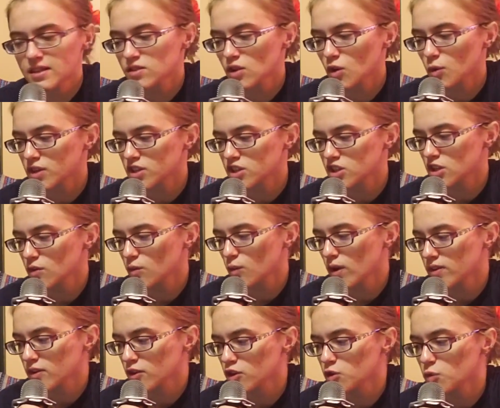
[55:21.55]
It's a question of
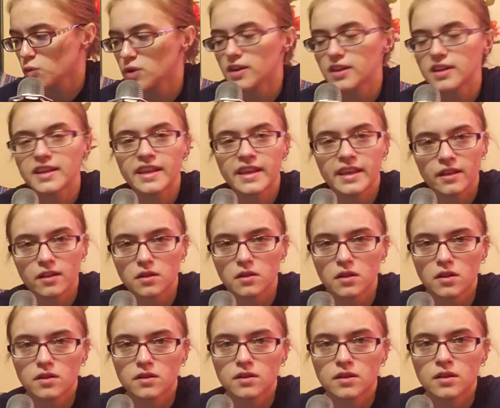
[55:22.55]
whether you would
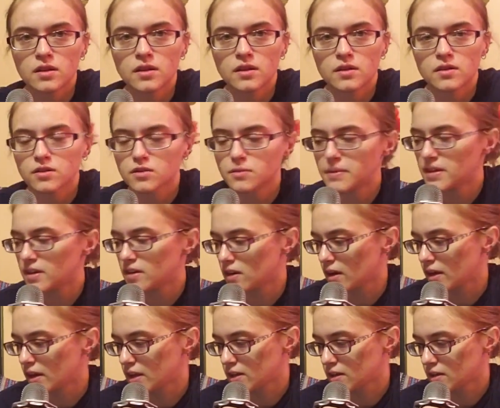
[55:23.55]
kill to be
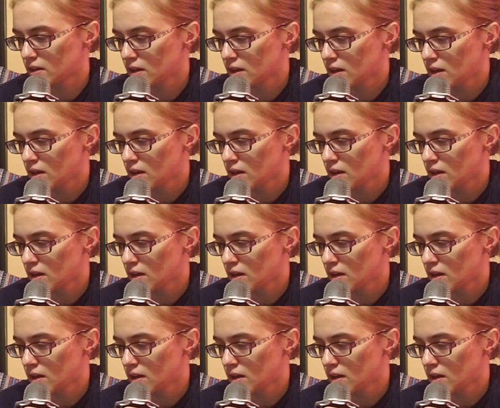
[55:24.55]
young again.